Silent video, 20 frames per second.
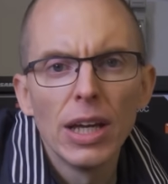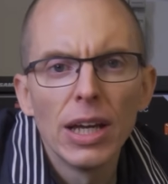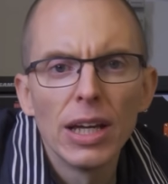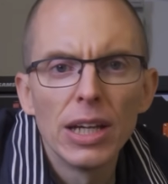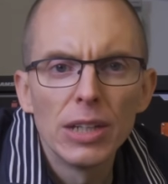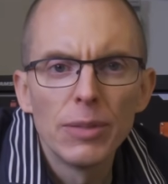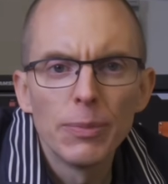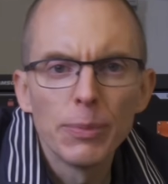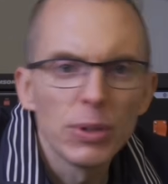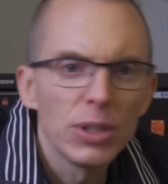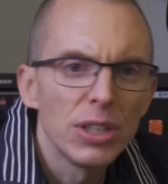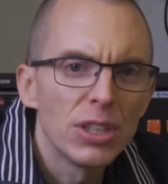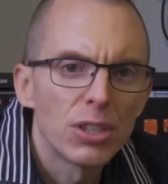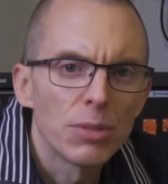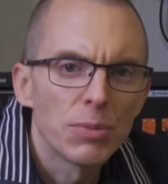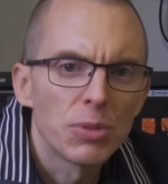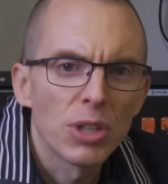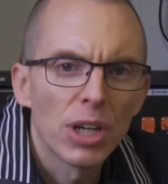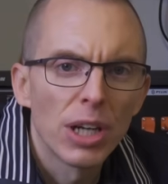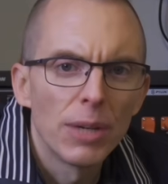and please
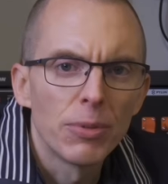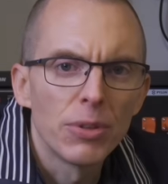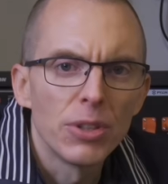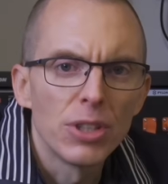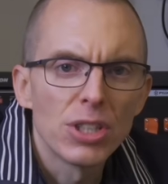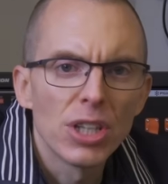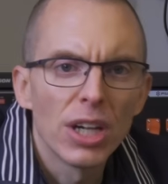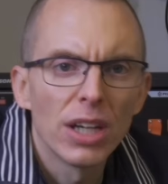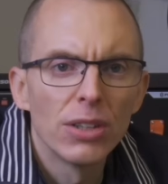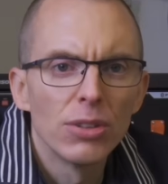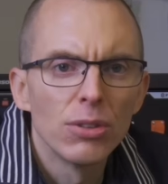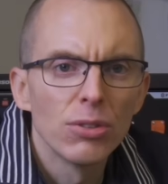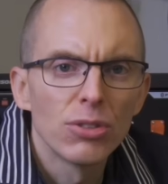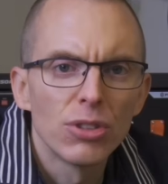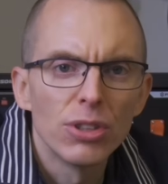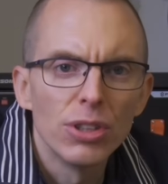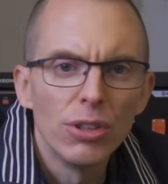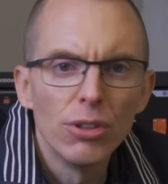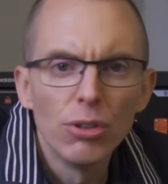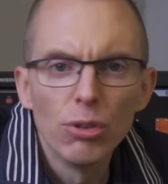subscribe to the channel
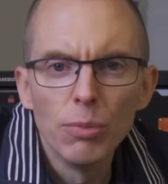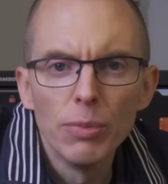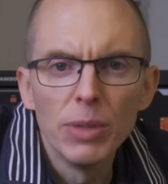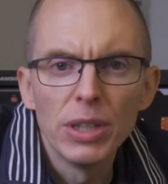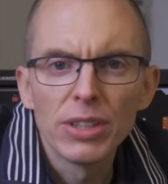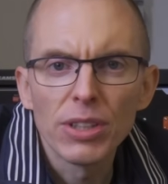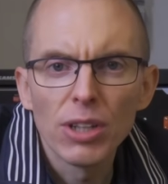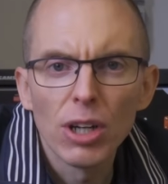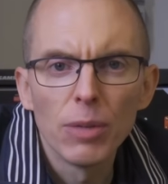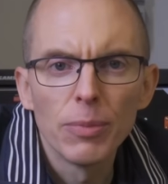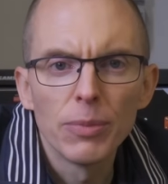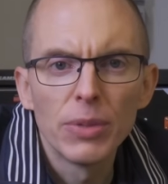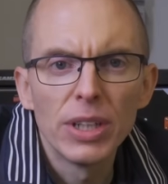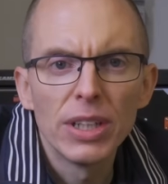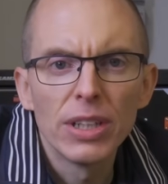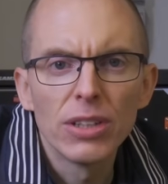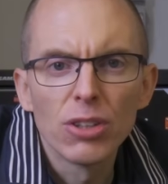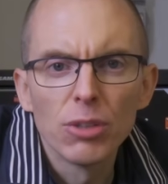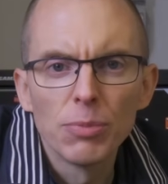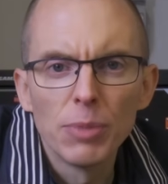so you don't miss
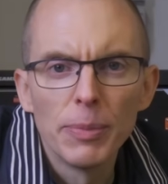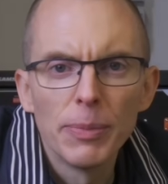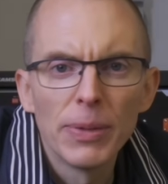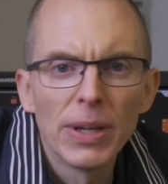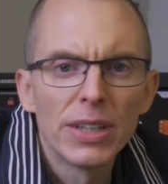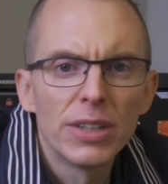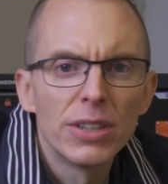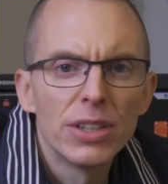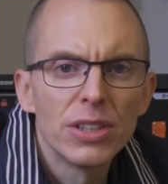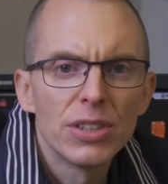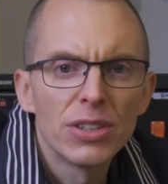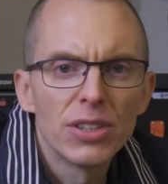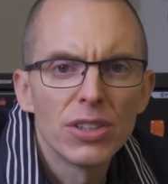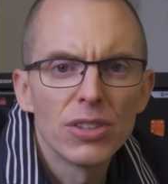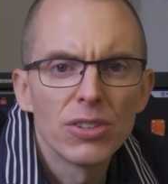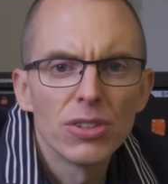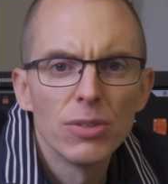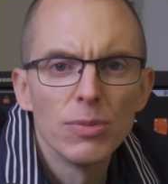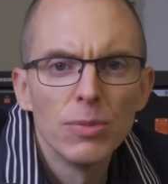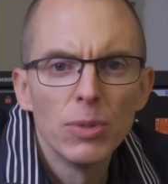updates on my battery
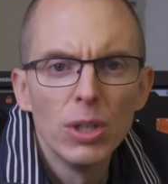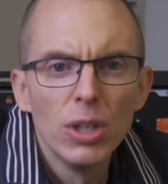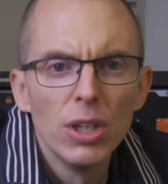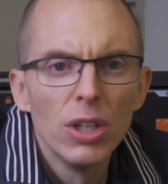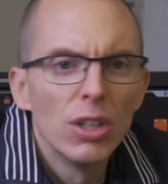system